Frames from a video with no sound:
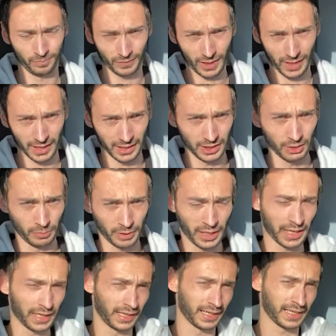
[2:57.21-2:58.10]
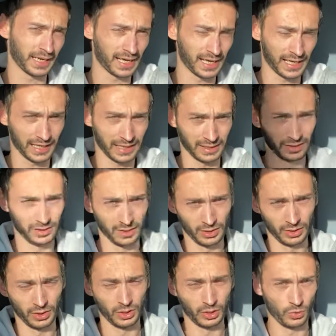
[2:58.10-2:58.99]
I'll end up getting a guy
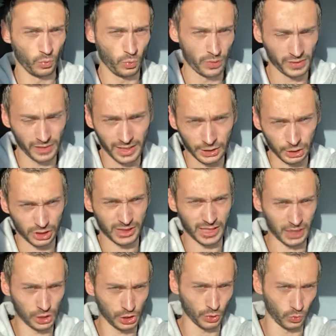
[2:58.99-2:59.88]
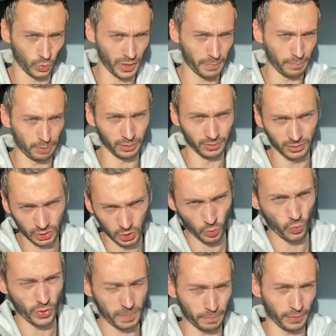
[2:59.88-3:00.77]
with an agitation whip to
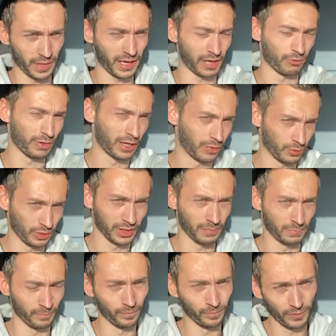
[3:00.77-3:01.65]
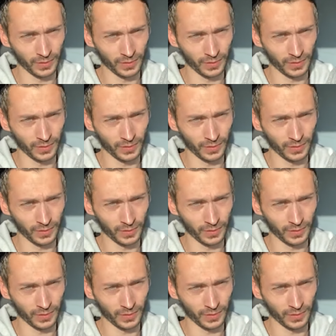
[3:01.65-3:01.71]
whip that around him.